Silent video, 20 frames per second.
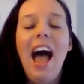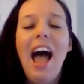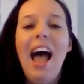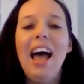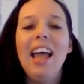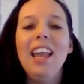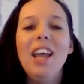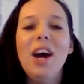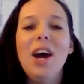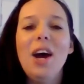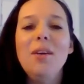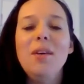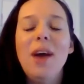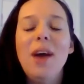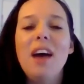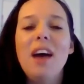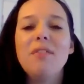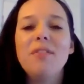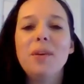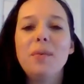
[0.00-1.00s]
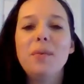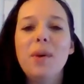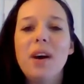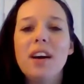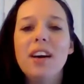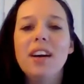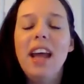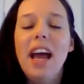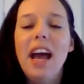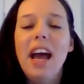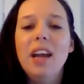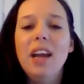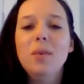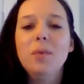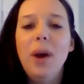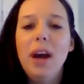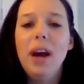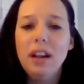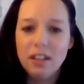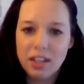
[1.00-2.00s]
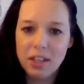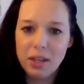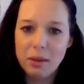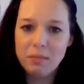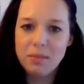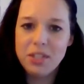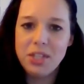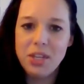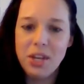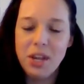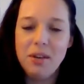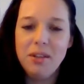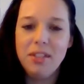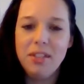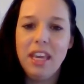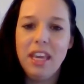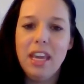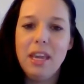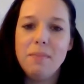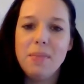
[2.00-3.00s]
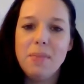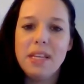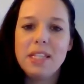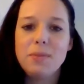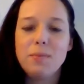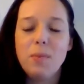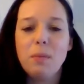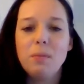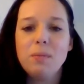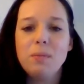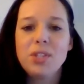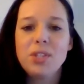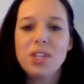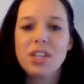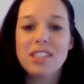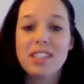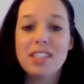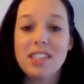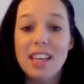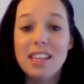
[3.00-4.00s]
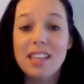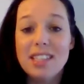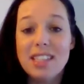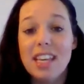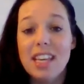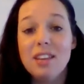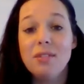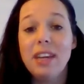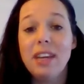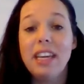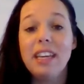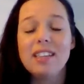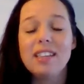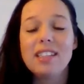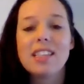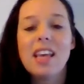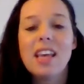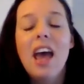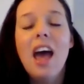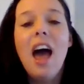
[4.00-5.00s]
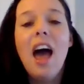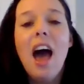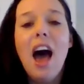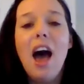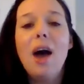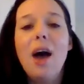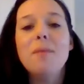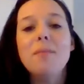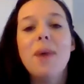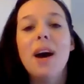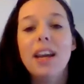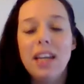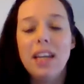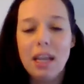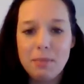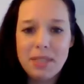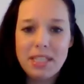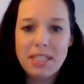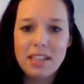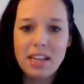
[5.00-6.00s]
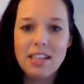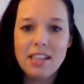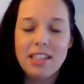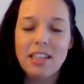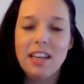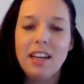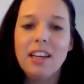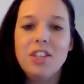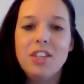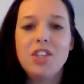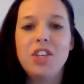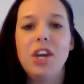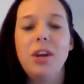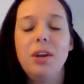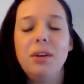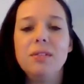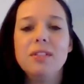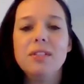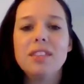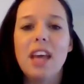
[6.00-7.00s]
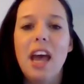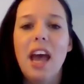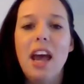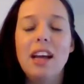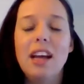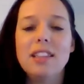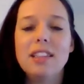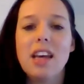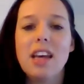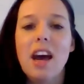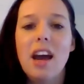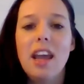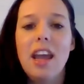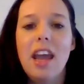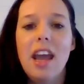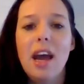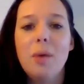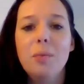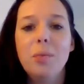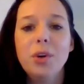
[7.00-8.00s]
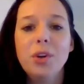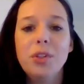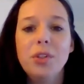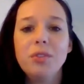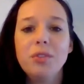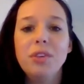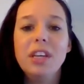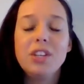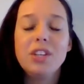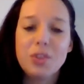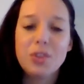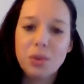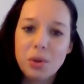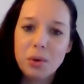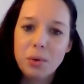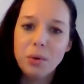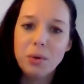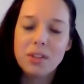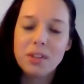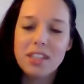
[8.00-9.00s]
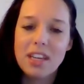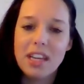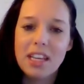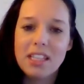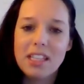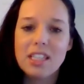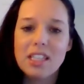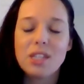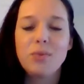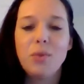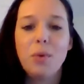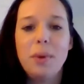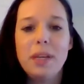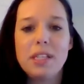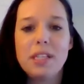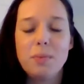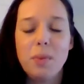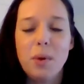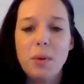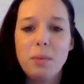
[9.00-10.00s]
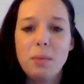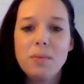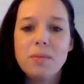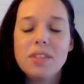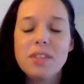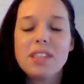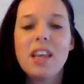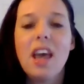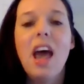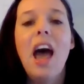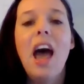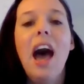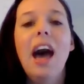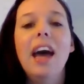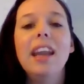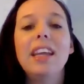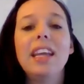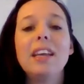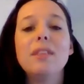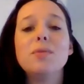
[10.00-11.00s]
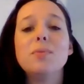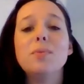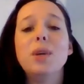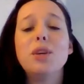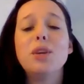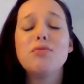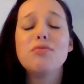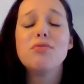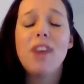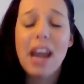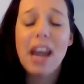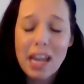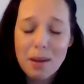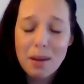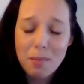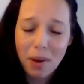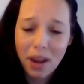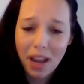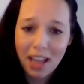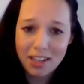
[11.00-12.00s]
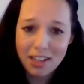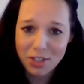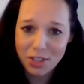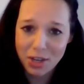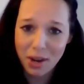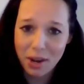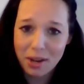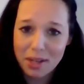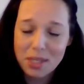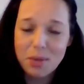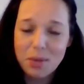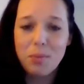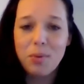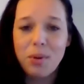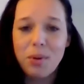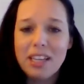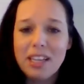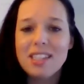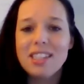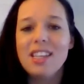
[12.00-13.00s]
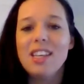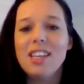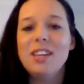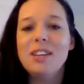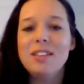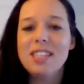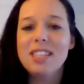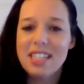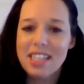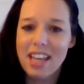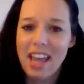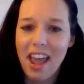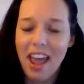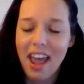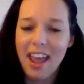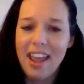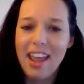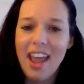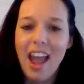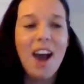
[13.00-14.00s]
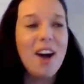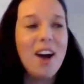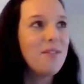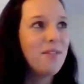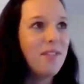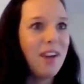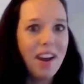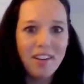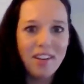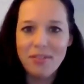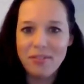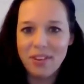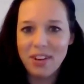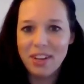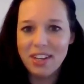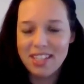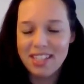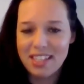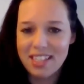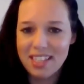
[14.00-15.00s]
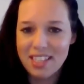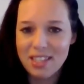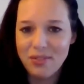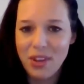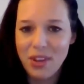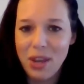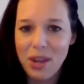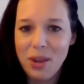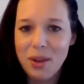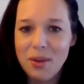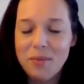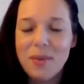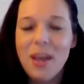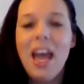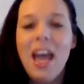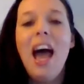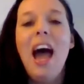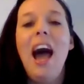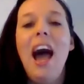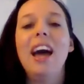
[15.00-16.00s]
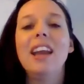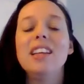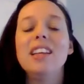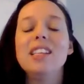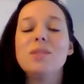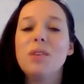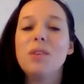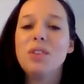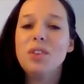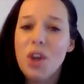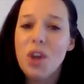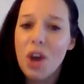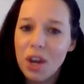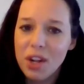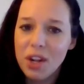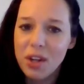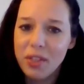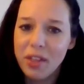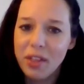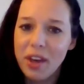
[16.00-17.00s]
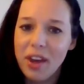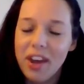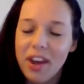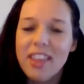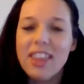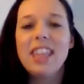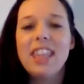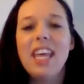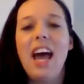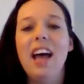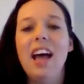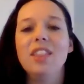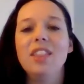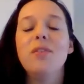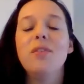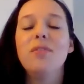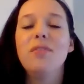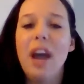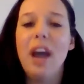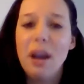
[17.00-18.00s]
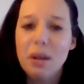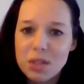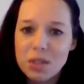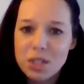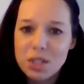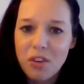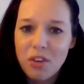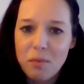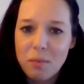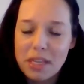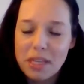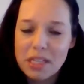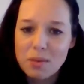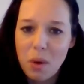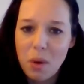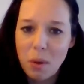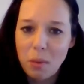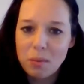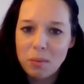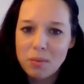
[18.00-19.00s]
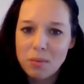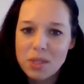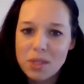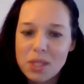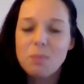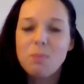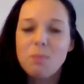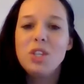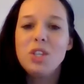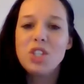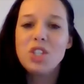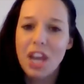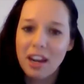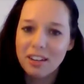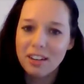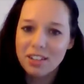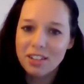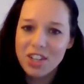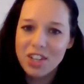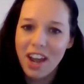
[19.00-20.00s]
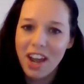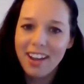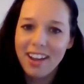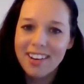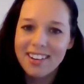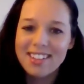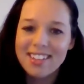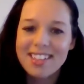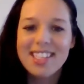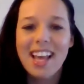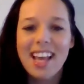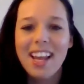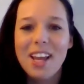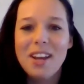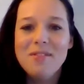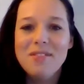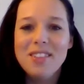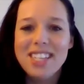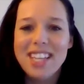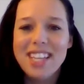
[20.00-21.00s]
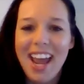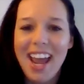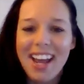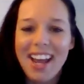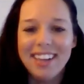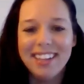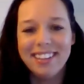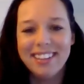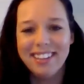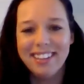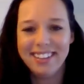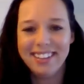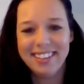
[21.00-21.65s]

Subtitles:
Hello everyone and welcome to the BizMums Success Series. My name is Stacey Knight-Jones and I am one of the regional coordinators for BizMums, and it gives me great pleasure to bring to you today our very first interview, and it's with none other than the founder of BizMums, Michelle Childs. Hello Michelle.